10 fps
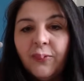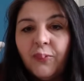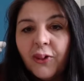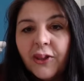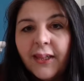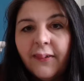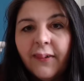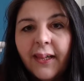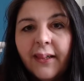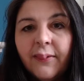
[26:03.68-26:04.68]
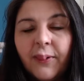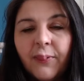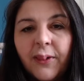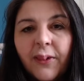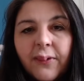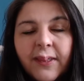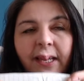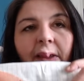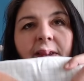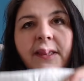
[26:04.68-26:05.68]
and watch TV with one of those.
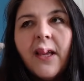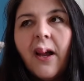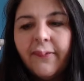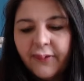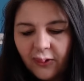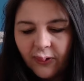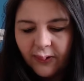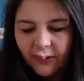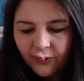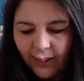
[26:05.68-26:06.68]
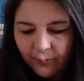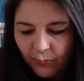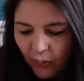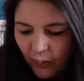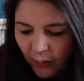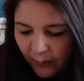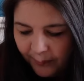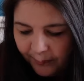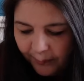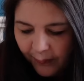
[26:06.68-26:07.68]
The others I have to concentrate more.
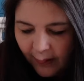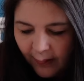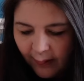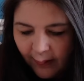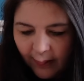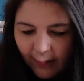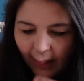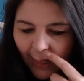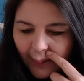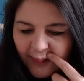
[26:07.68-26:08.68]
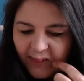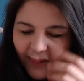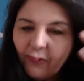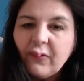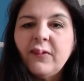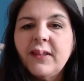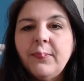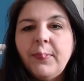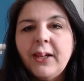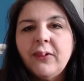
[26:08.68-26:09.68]
And they're obviously
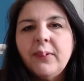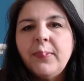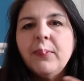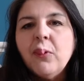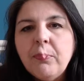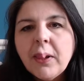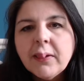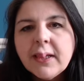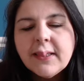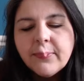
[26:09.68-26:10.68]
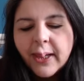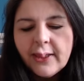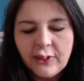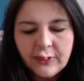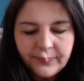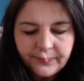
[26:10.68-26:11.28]
bigger and a bit more bulky to manage.